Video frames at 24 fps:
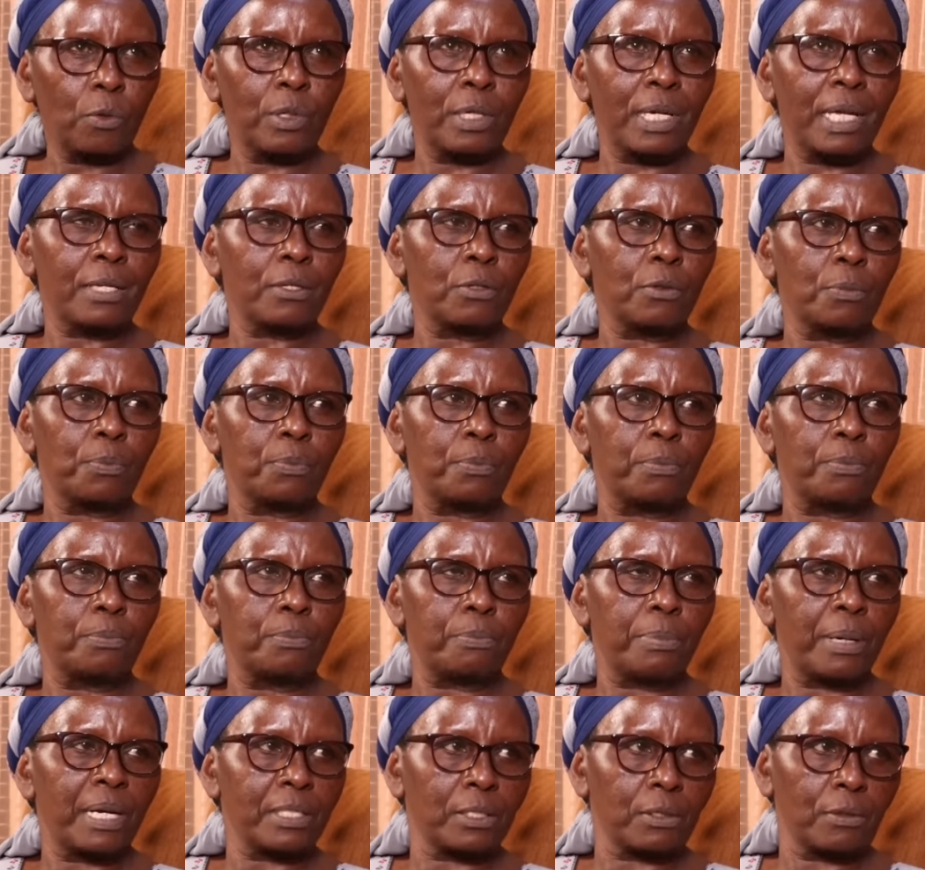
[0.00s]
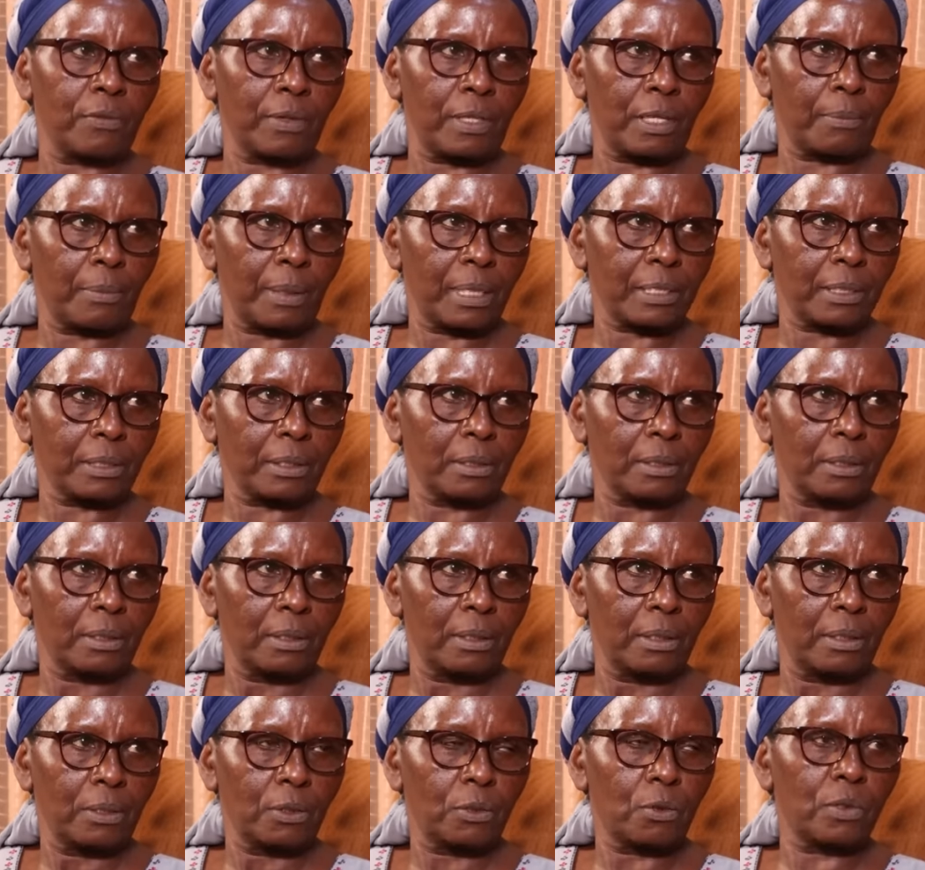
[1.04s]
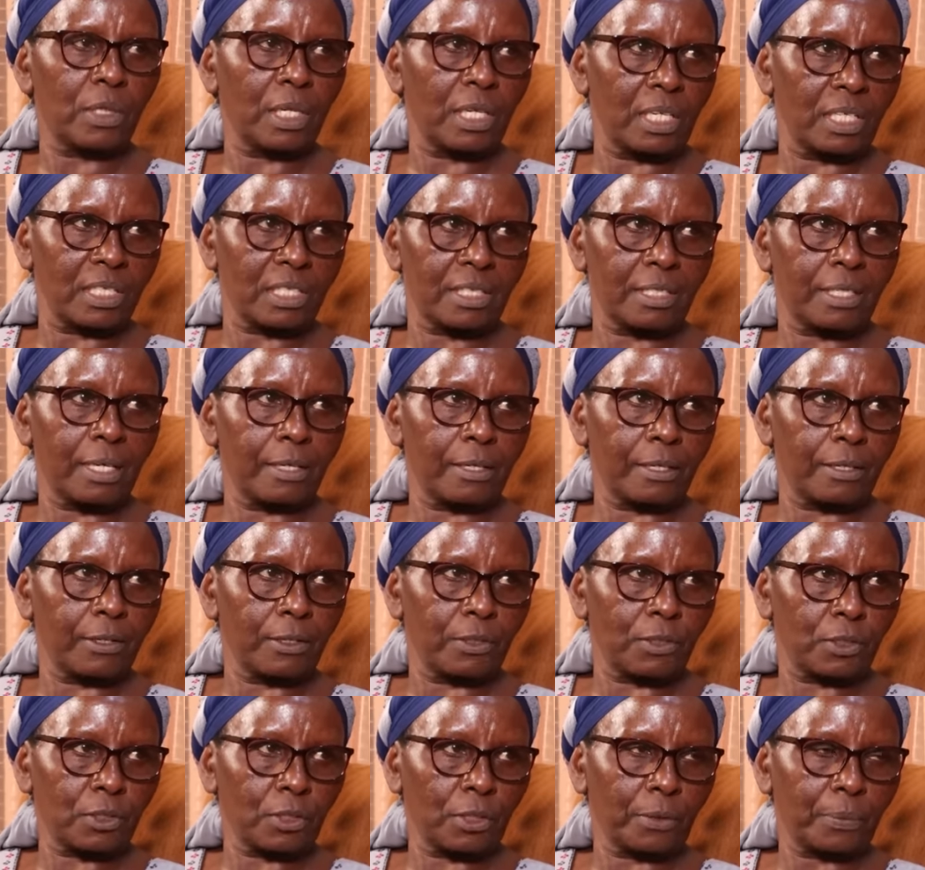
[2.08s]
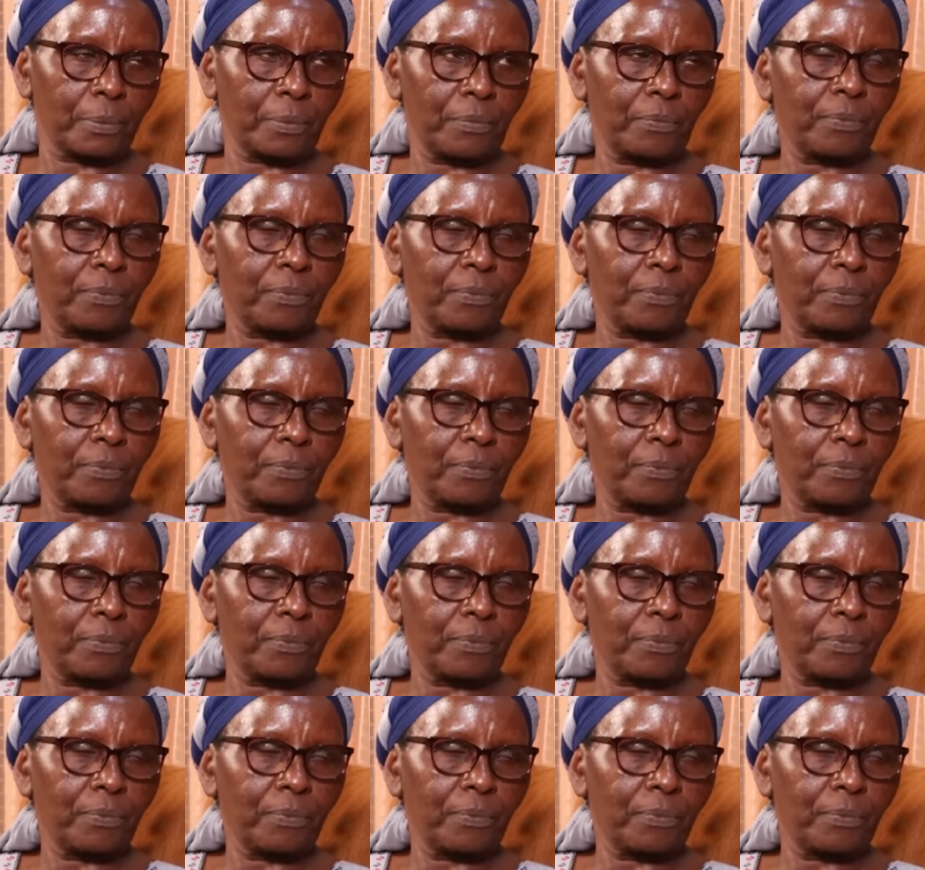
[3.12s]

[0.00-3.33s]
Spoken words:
We'd like to pass over the baton to the next generation.